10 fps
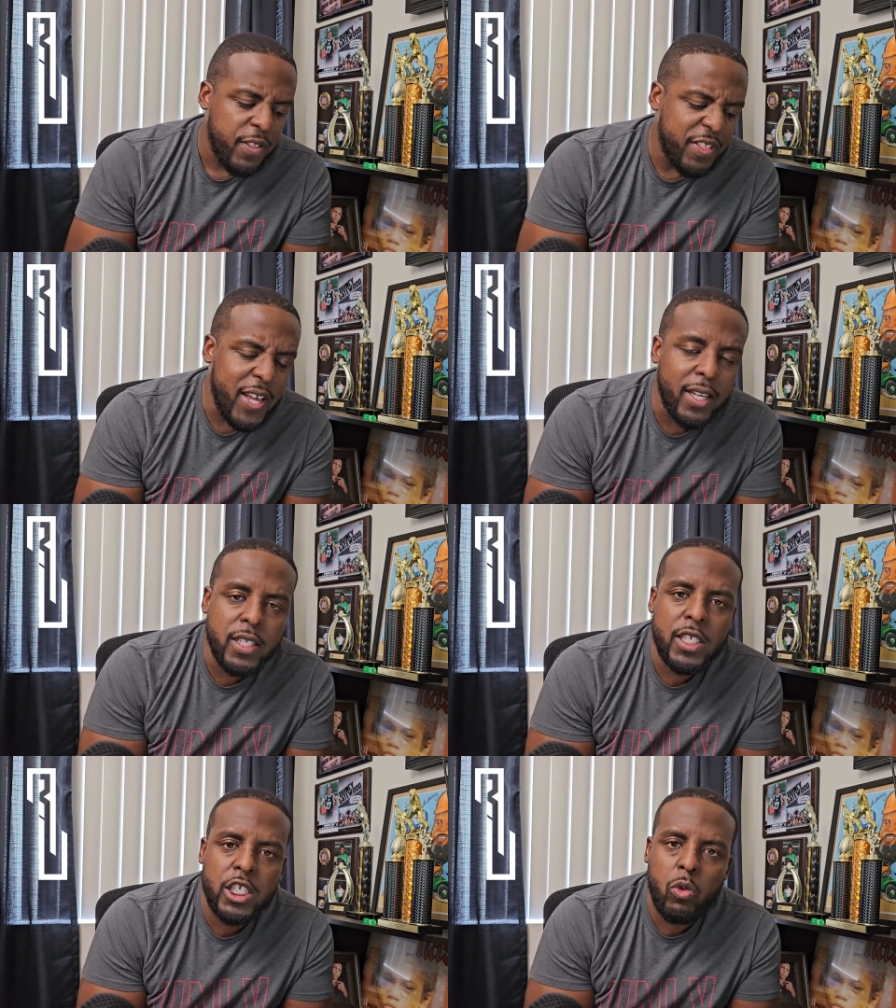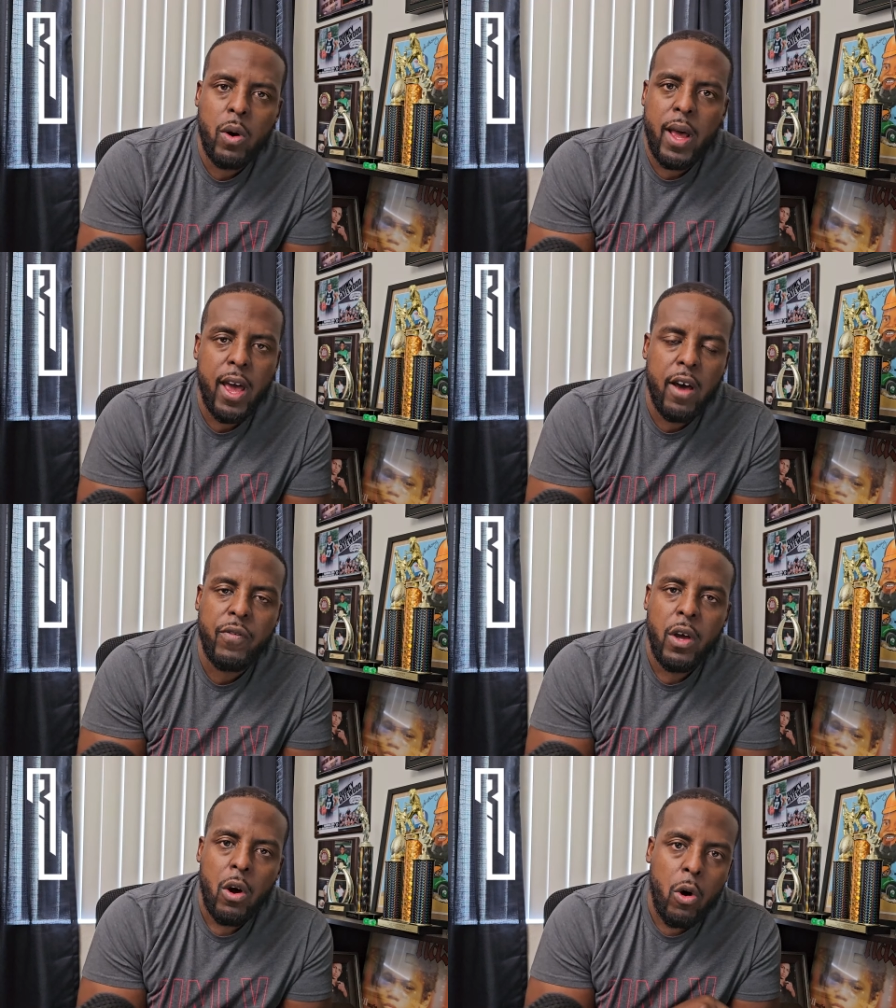that that decision will
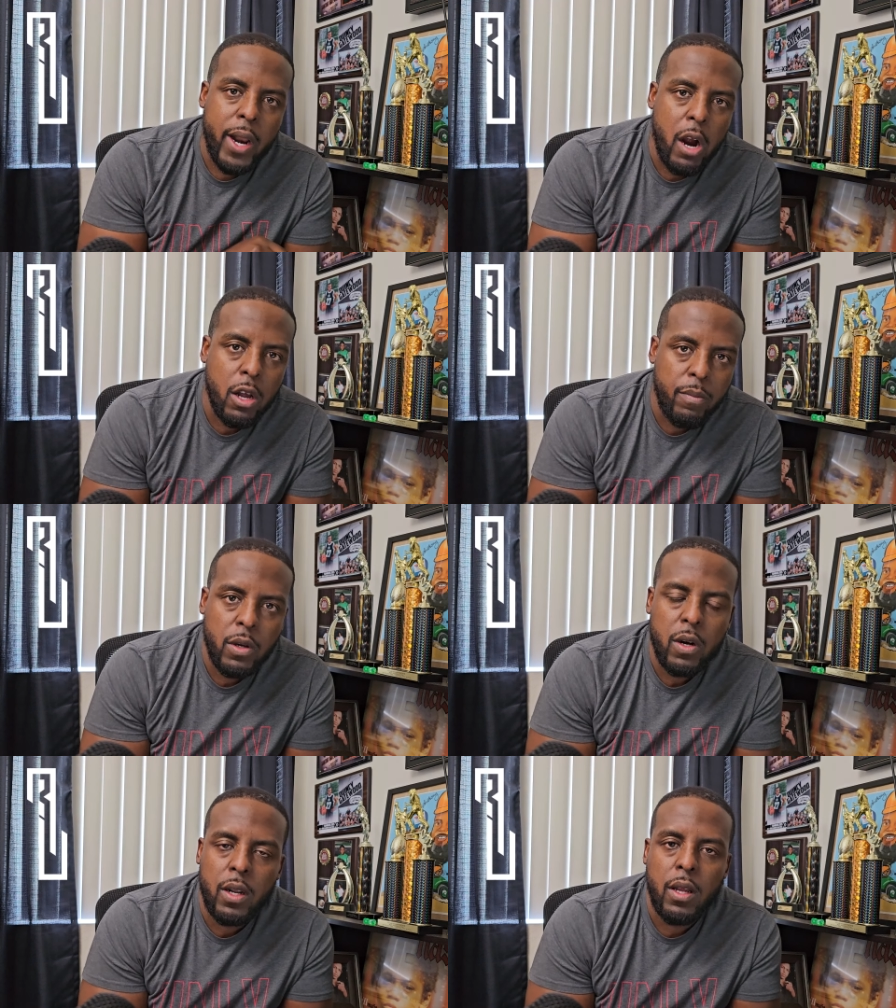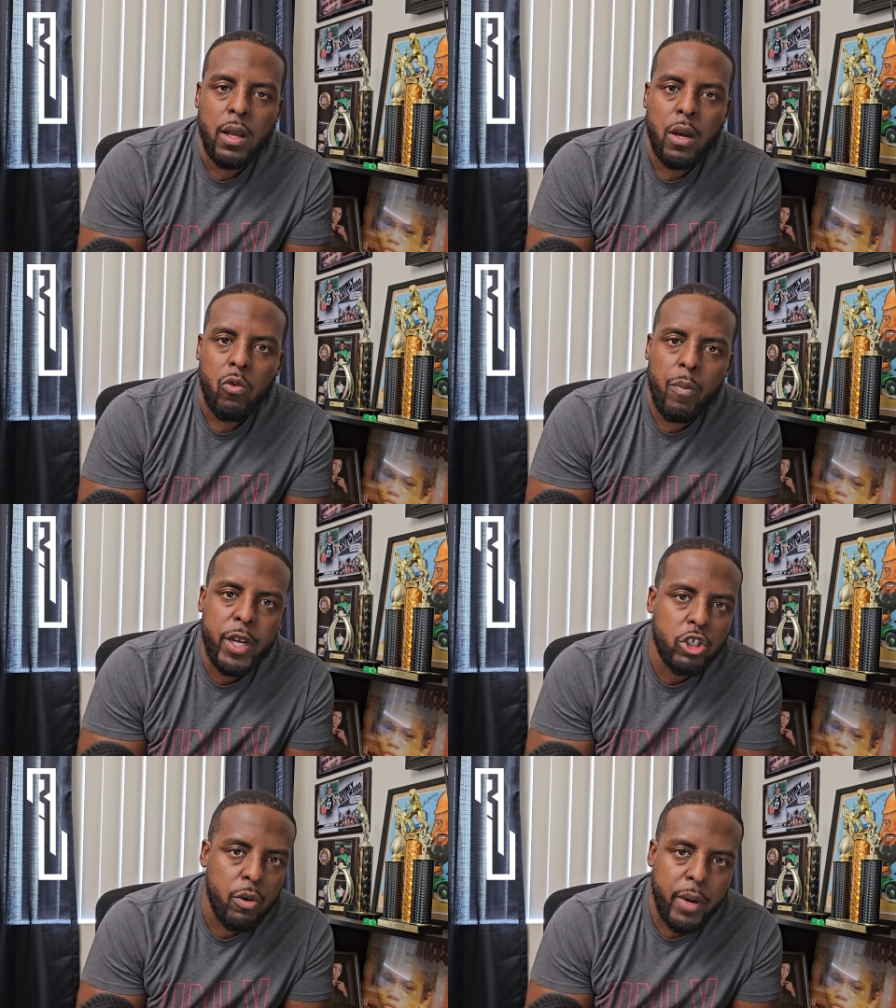have on our community will be
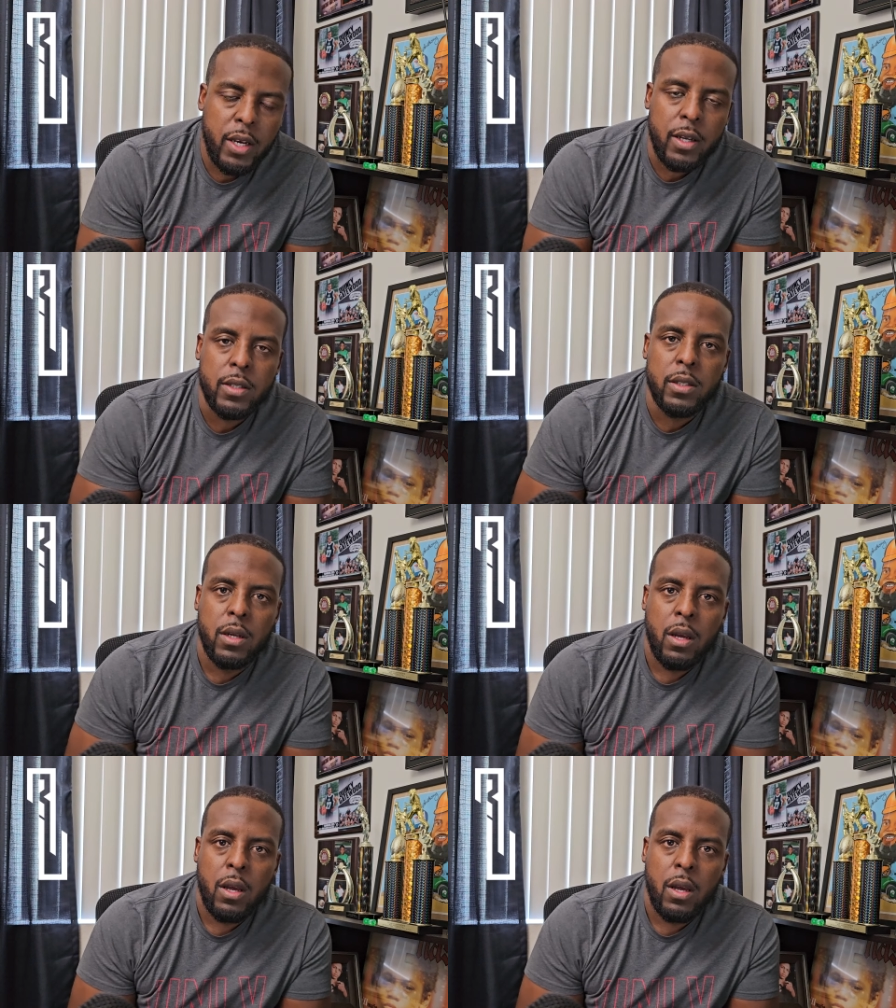tremendous.